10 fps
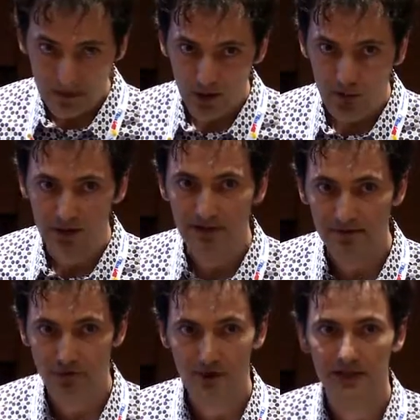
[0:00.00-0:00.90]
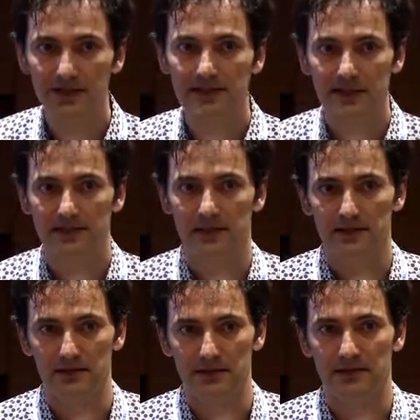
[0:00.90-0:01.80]
with the information that's
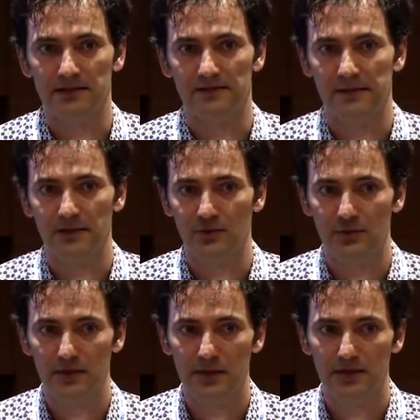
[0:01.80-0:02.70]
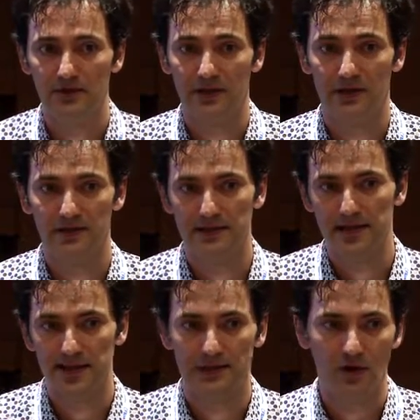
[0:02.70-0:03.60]
entered in Effectopedia, and you can
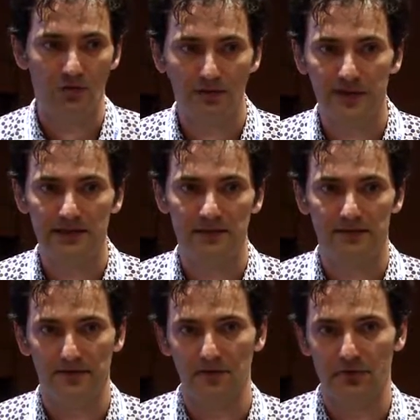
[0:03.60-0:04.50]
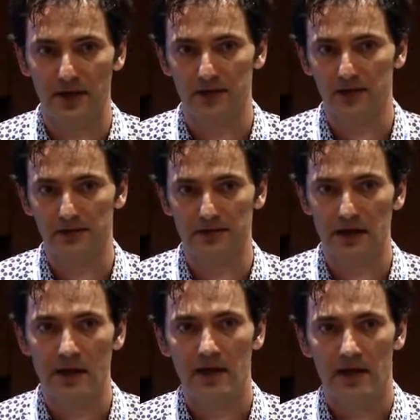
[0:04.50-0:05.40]
detect conflicts of information
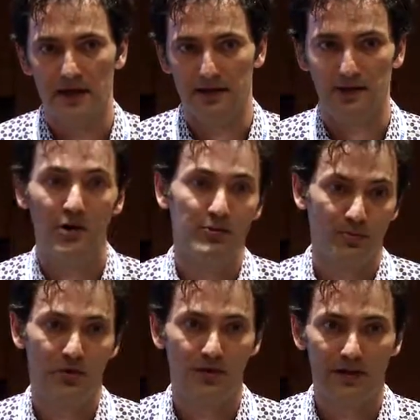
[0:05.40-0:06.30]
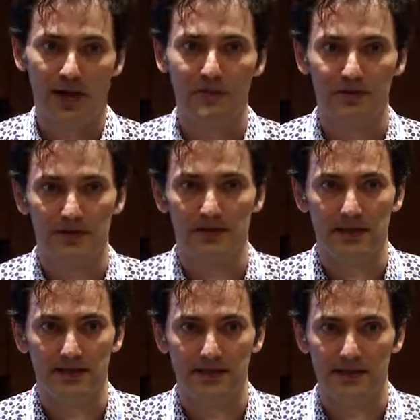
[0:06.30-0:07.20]
and a lot more elaborate
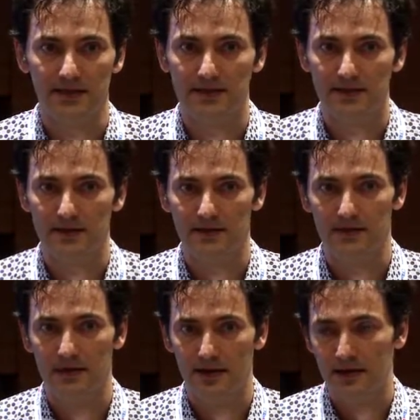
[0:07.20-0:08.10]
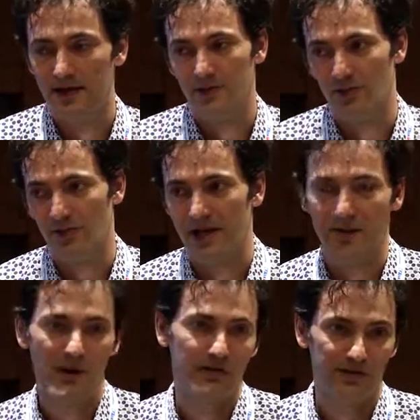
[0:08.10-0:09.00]
things that will
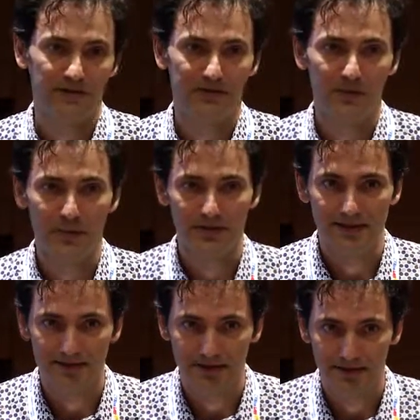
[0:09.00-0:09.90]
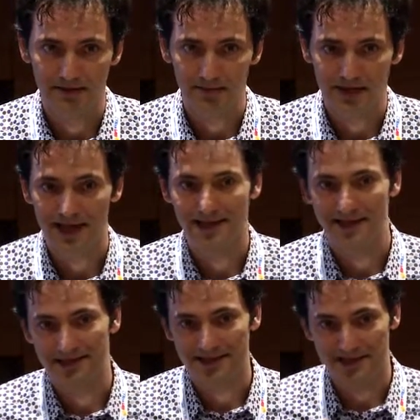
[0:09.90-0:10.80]
come out of it. But again,
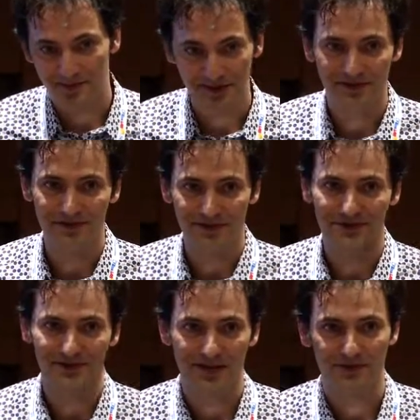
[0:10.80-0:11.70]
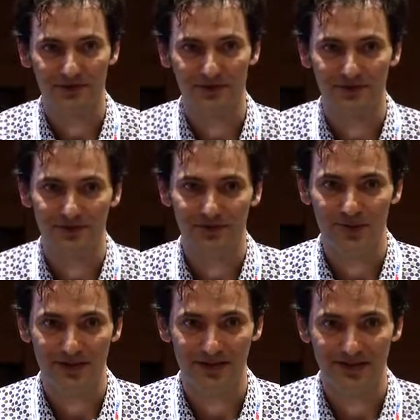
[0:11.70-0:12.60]
that's a little bit further down on the road
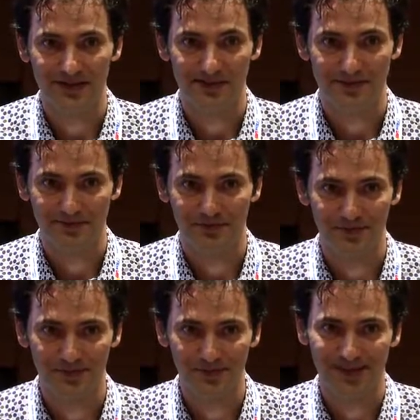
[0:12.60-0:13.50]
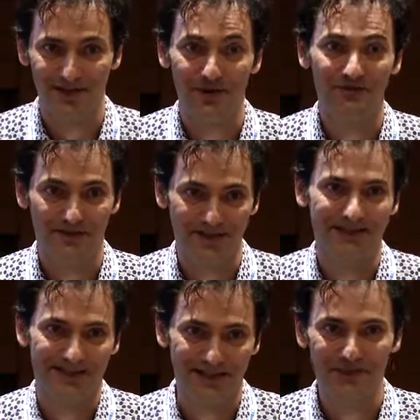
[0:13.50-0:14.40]
because it's a lot of
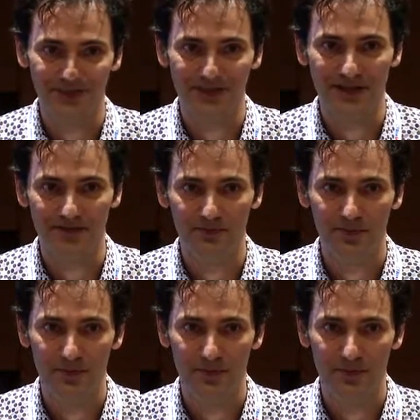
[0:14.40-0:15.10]
things needs to be done.